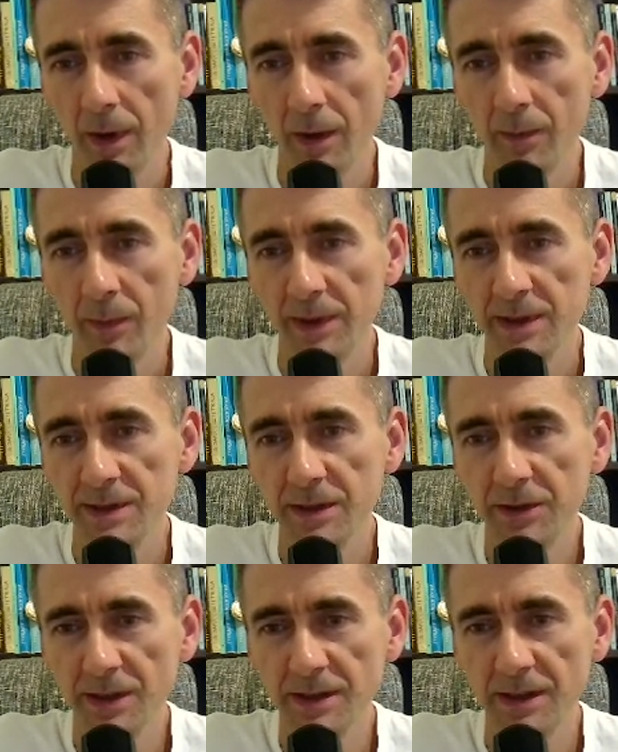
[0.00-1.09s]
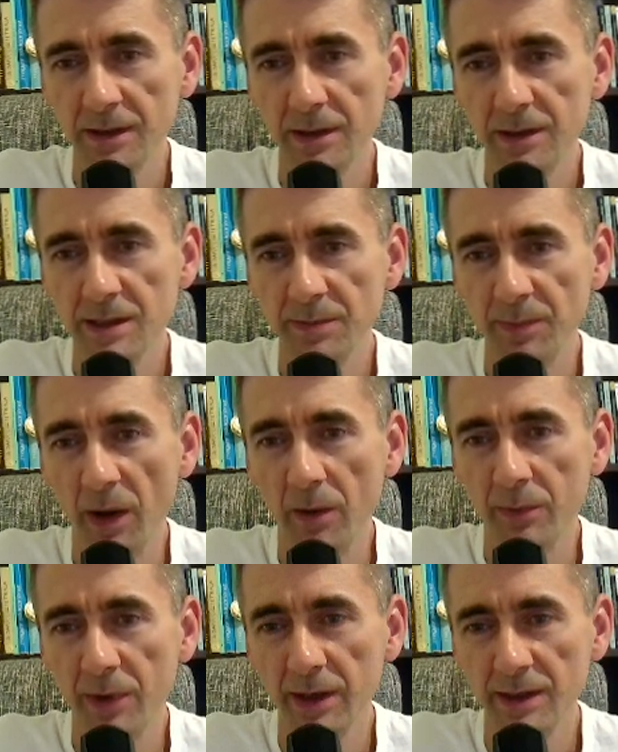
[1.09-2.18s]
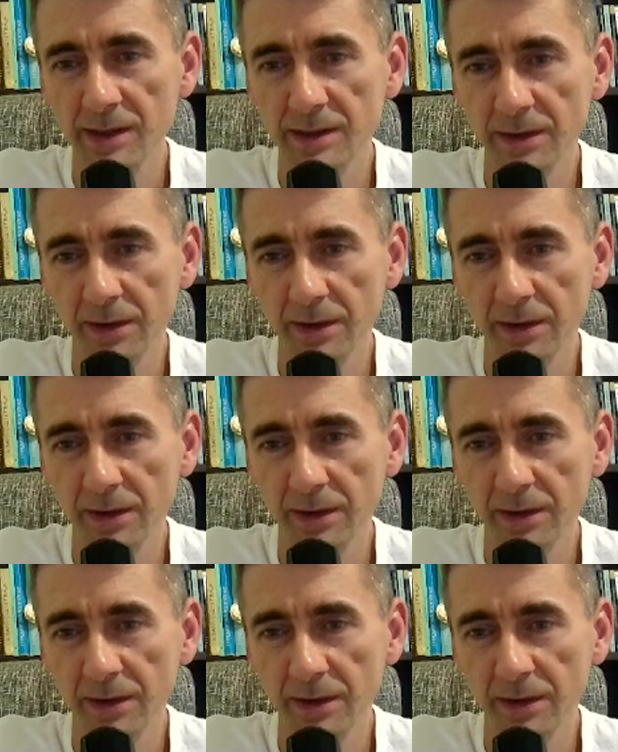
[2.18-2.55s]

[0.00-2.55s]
But it's interesting with this pawn break is